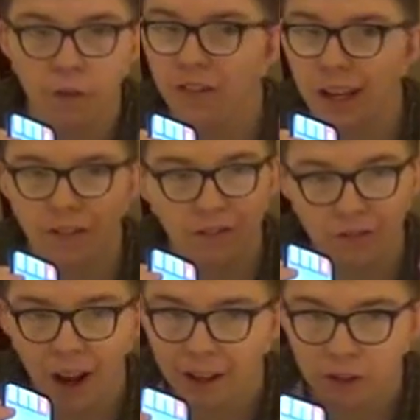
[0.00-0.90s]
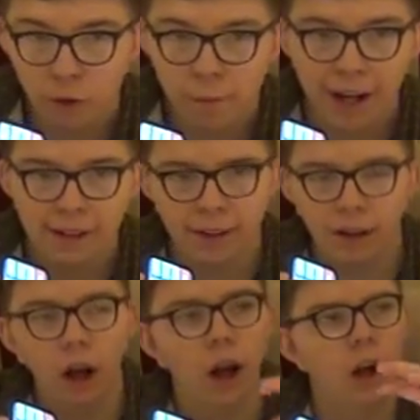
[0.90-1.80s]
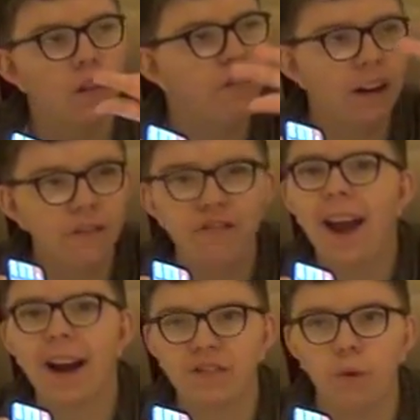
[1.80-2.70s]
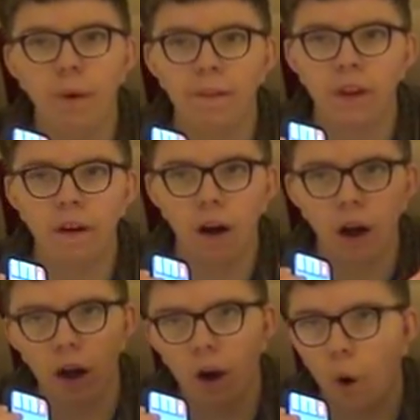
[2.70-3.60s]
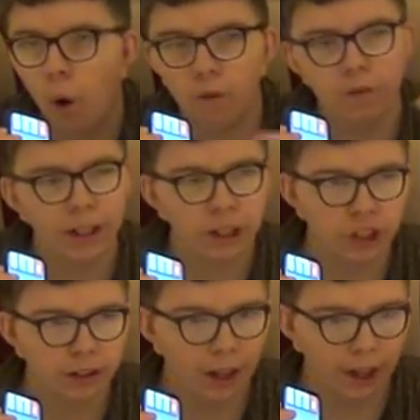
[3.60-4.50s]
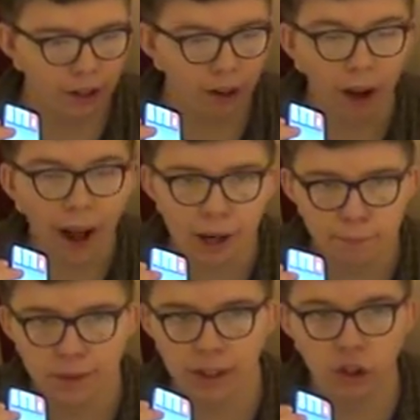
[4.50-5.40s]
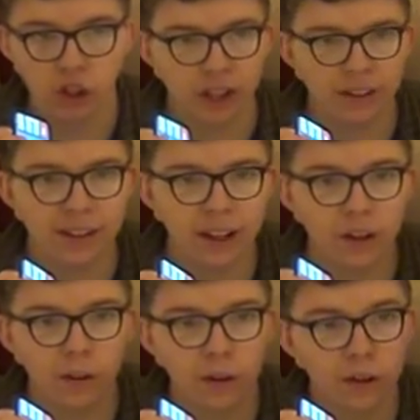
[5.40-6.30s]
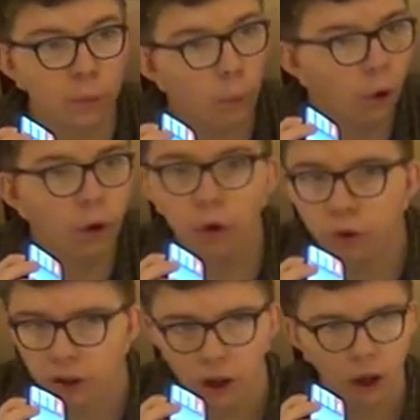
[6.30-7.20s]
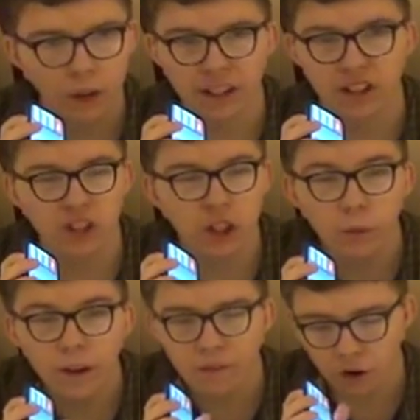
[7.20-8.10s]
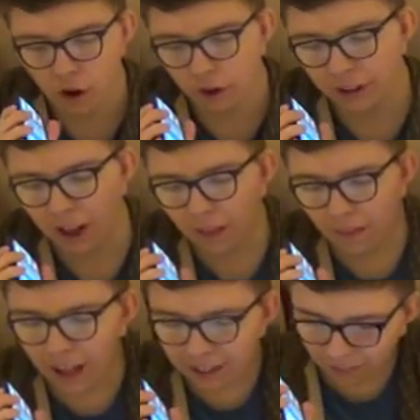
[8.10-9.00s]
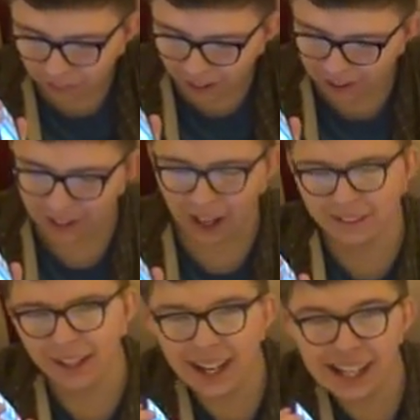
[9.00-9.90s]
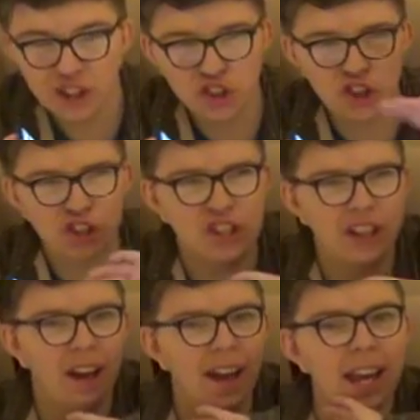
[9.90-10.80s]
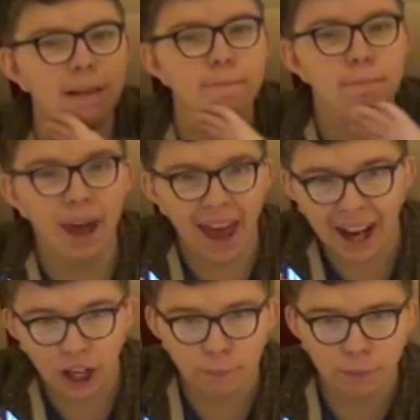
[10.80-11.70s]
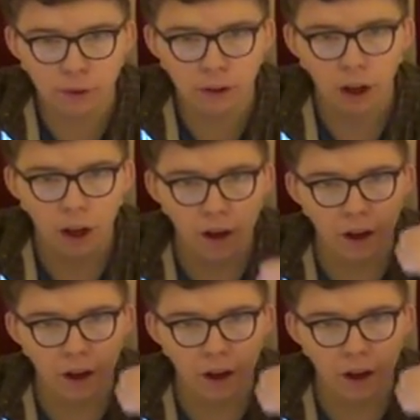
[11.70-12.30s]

The VFX are amazing. The VFX when a whole village is like collapsing, you see the end of the world, the end of the universe, that's fantastic. It's just impeccable.